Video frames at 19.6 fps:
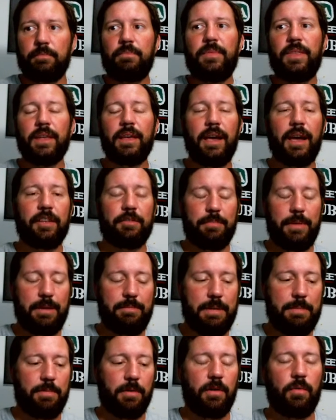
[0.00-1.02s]
It has made
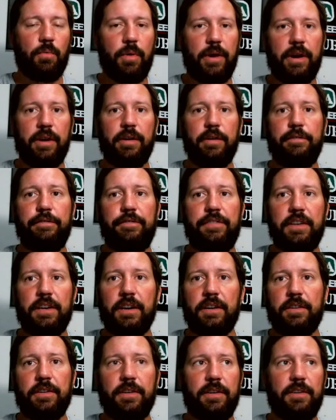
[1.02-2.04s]
people aware of
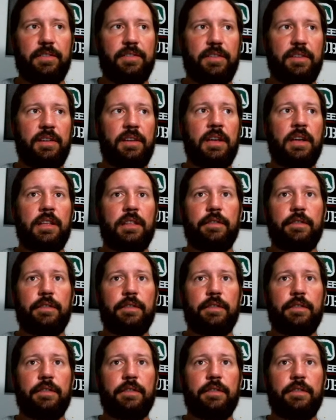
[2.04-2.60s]
fiat currency,